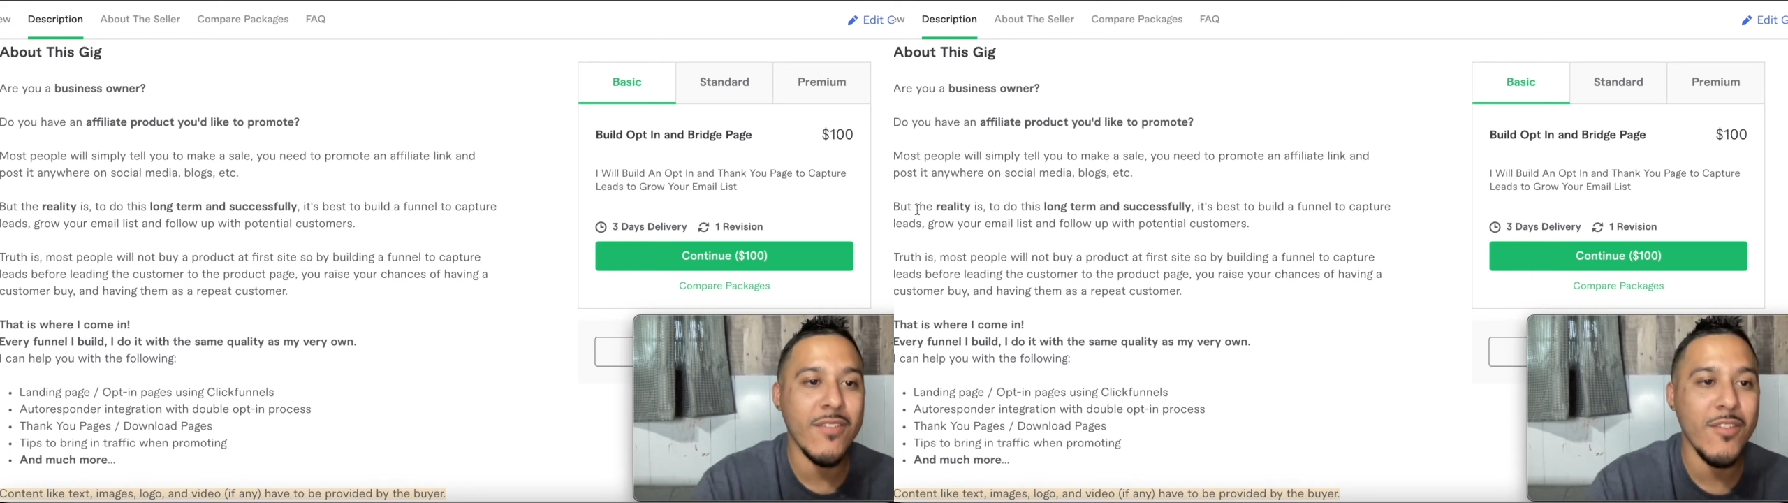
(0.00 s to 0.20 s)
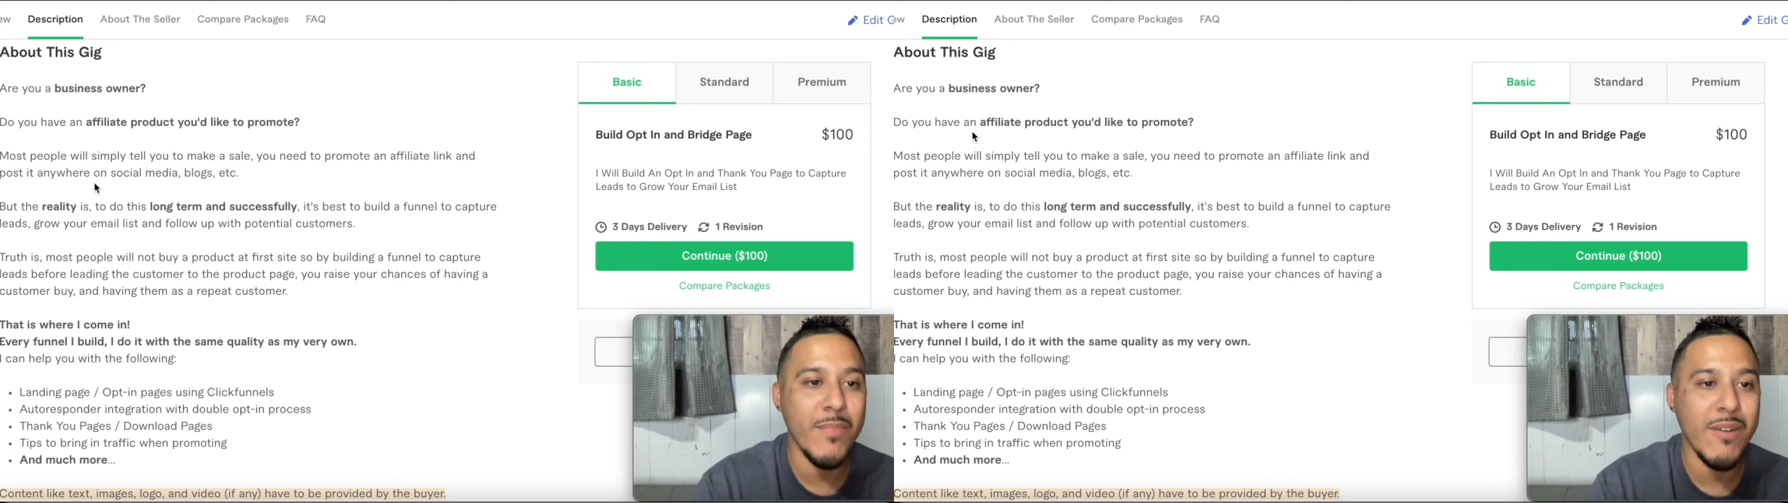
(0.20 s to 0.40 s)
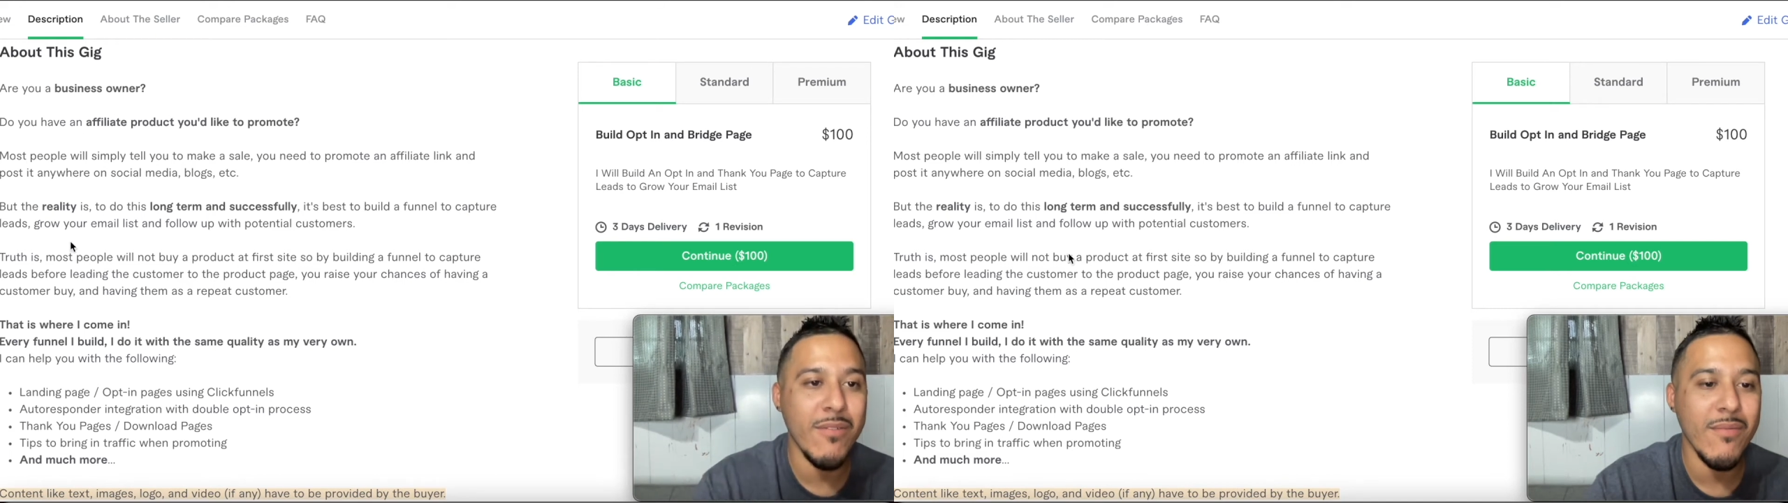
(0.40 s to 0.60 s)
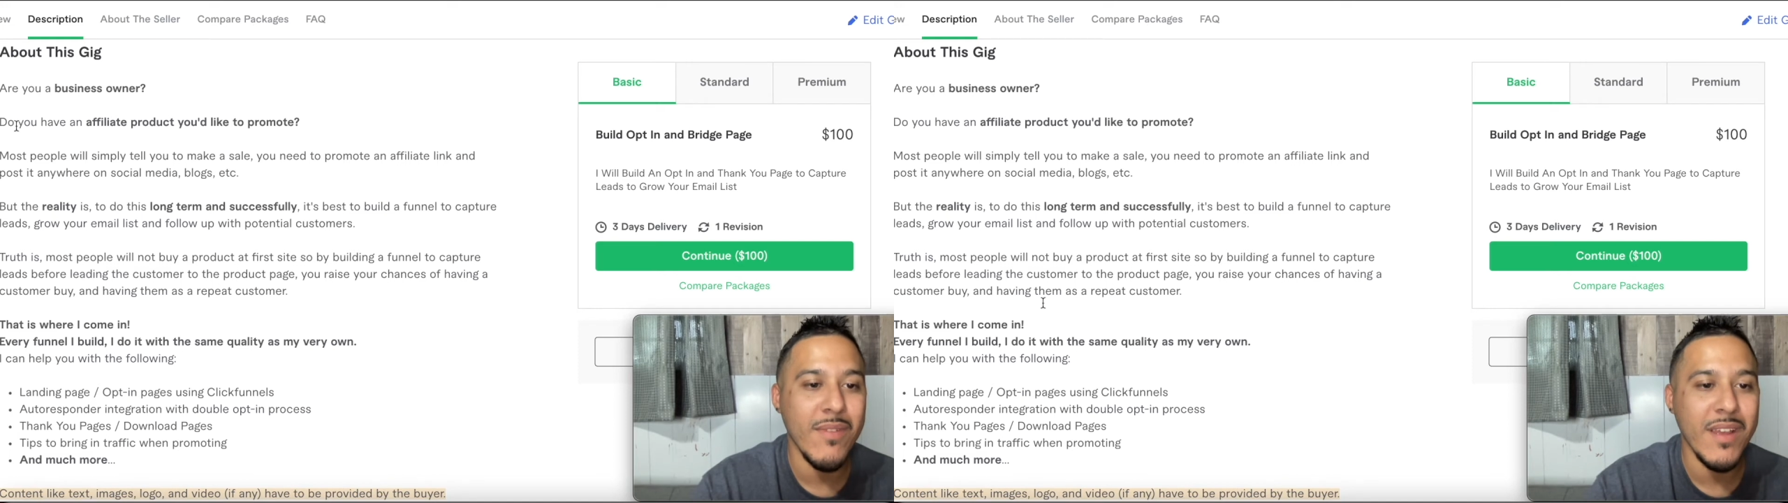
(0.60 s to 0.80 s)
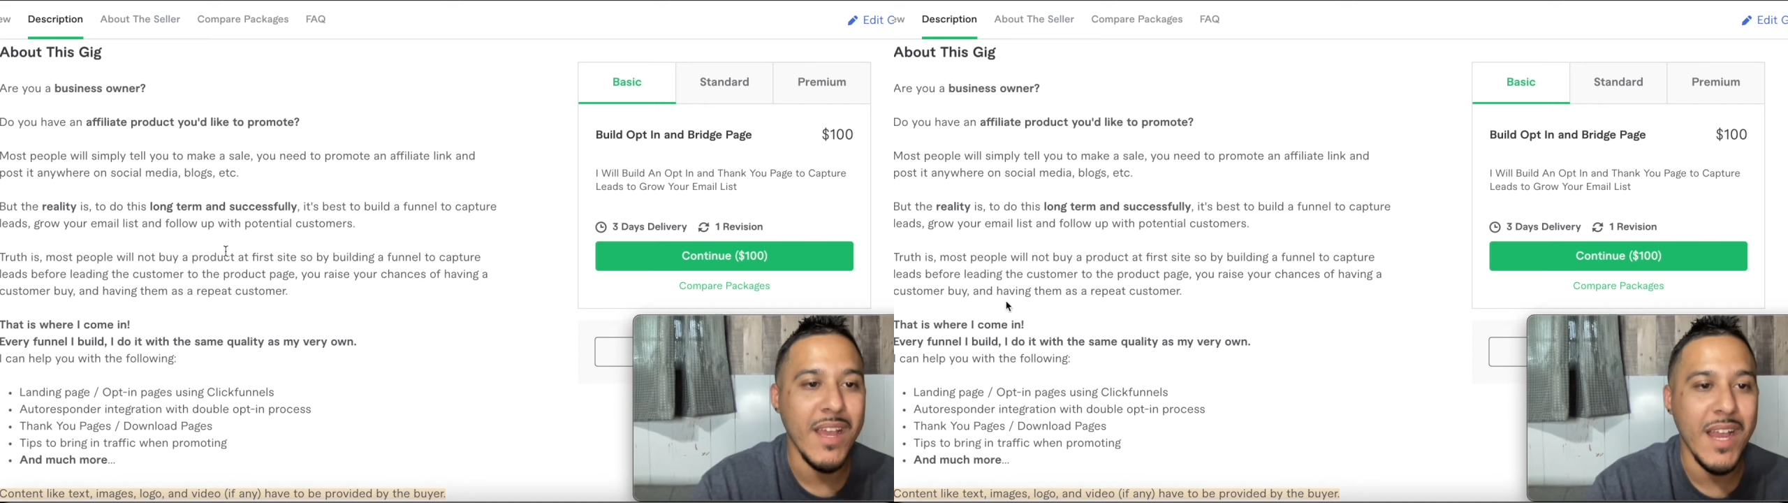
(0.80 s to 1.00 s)
to you about
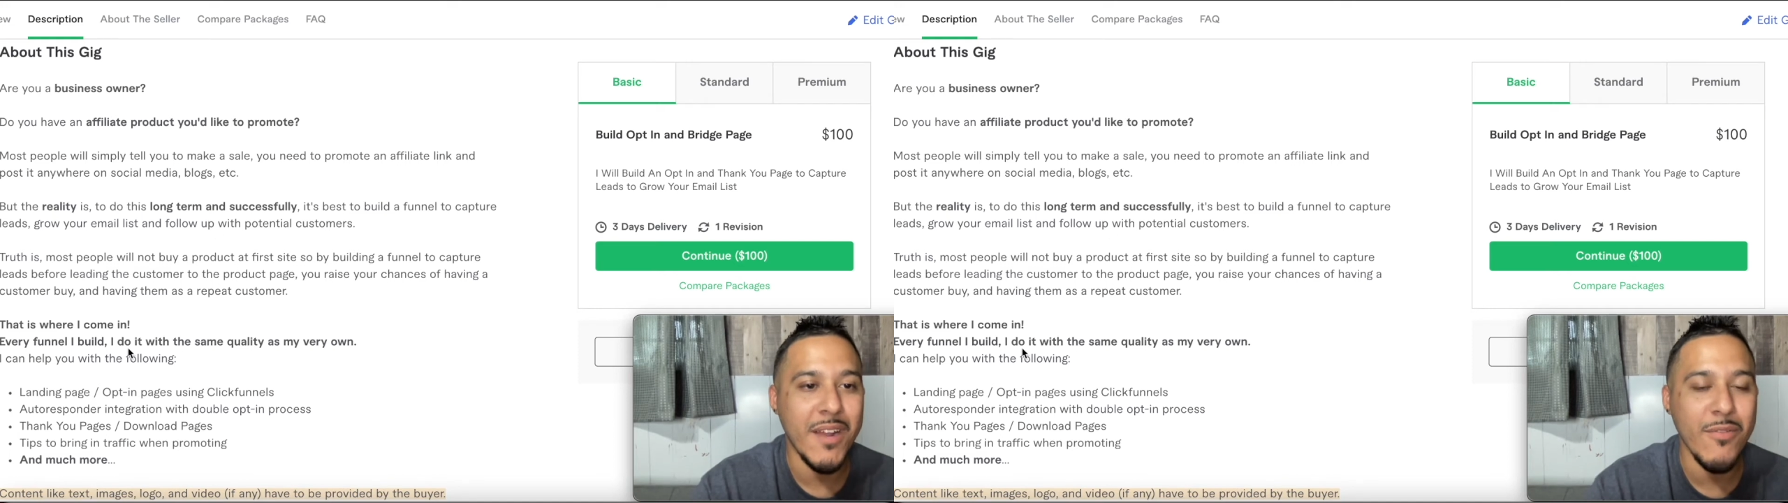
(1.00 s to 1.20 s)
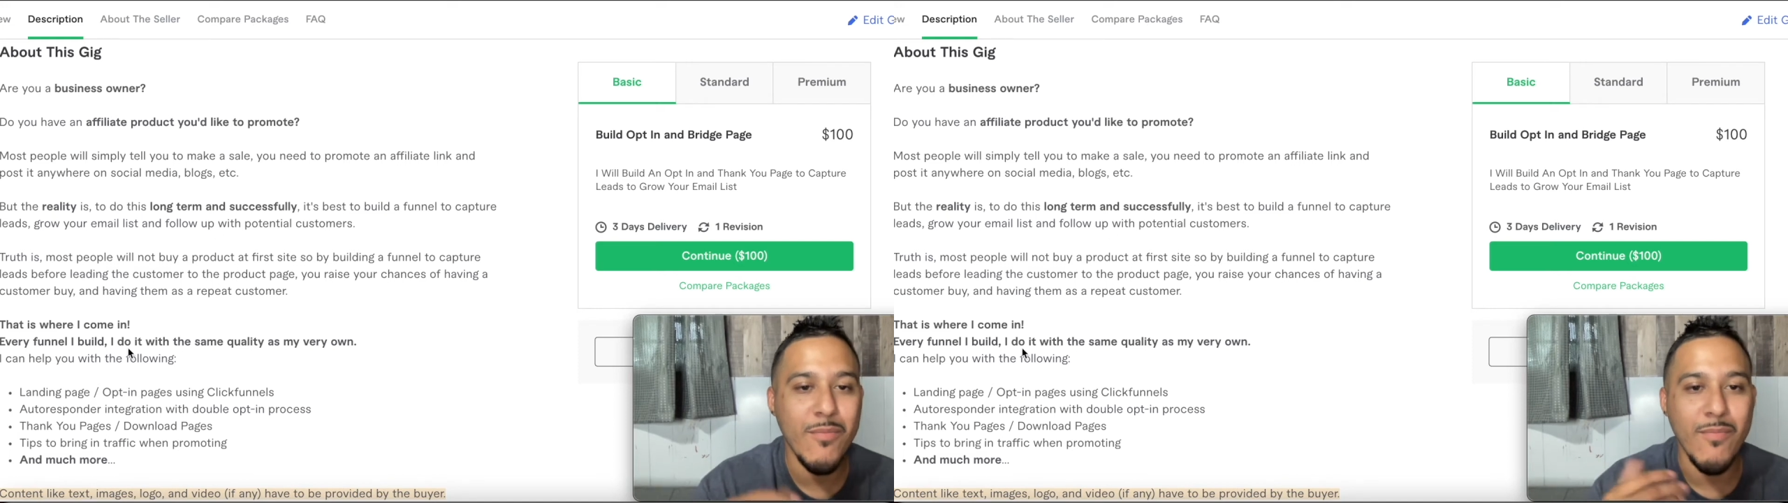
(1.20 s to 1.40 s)
how to